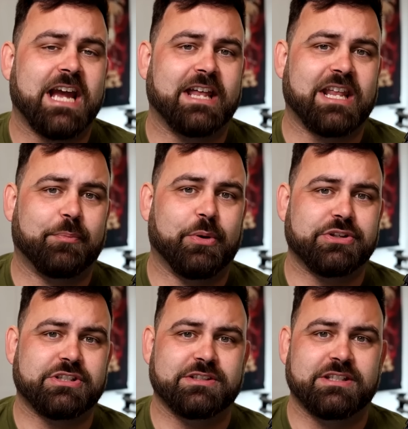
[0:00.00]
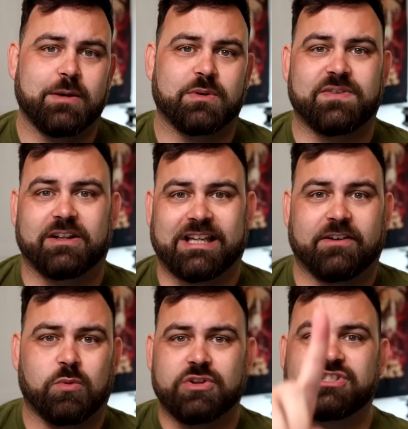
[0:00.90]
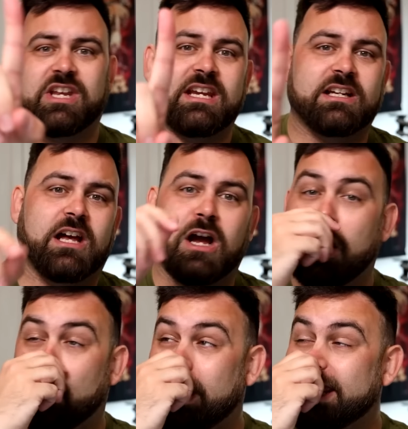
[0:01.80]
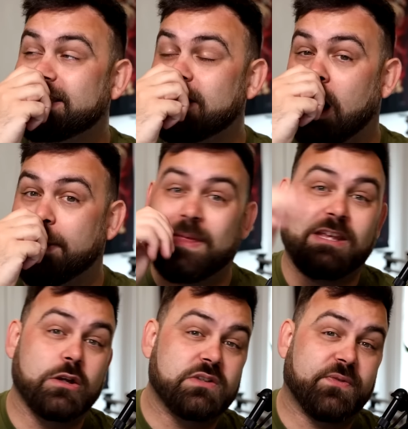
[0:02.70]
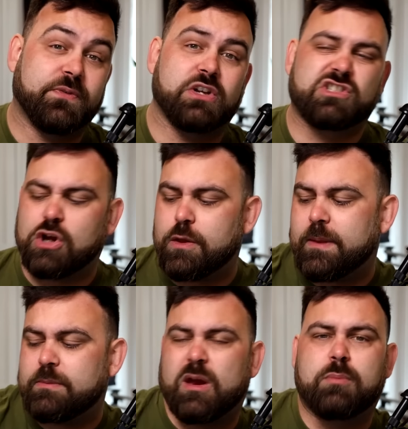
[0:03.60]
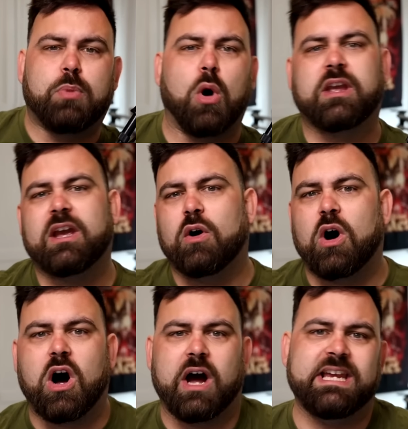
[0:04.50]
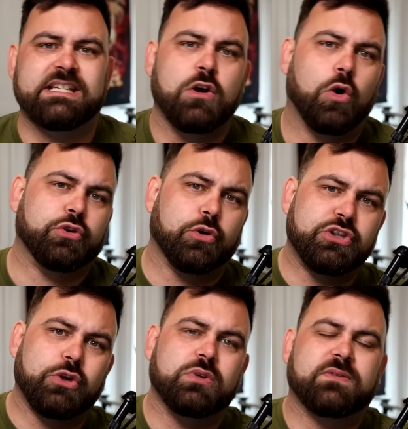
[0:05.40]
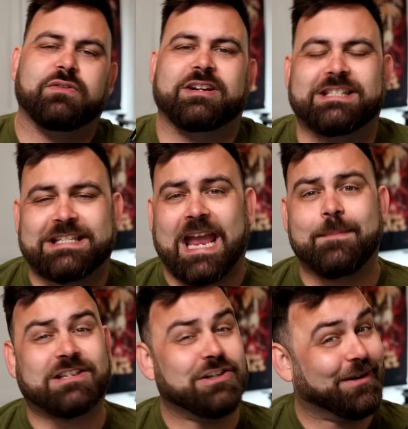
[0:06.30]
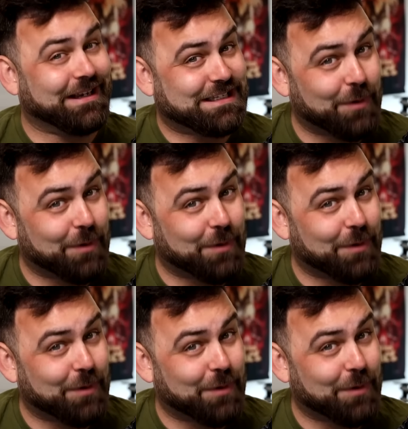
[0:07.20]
And that person was found to have one singular weighted die they used for first turn, then they'd pocket or hide or not use for the rest of the game as to not get